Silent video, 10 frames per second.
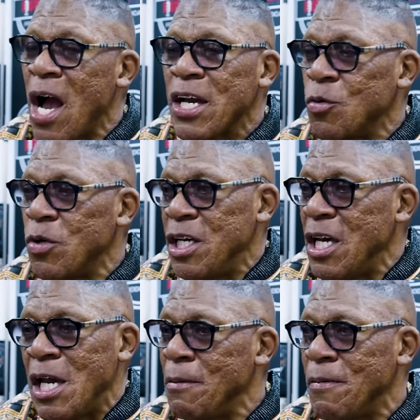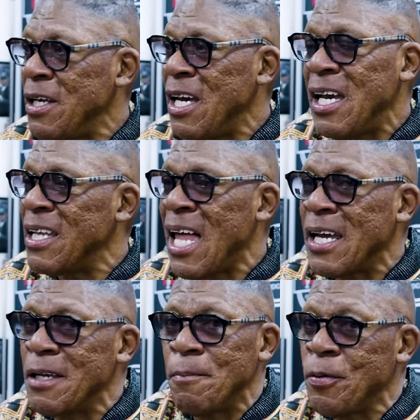rocking with he ain't he ain't
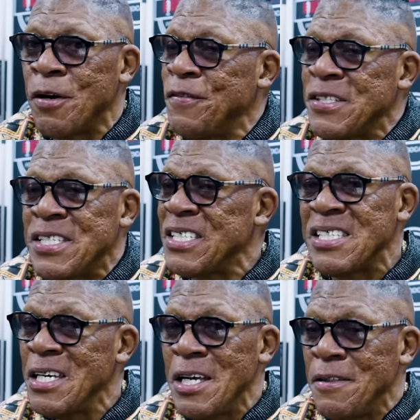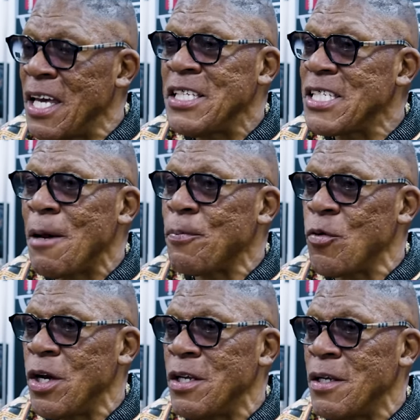like Puffy since they
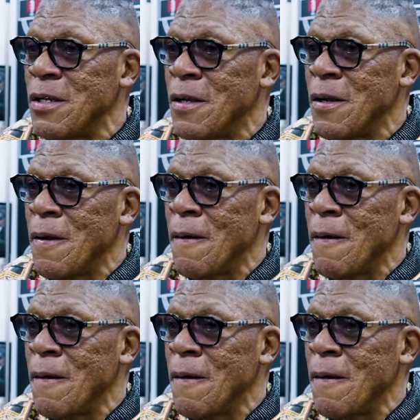separated. Did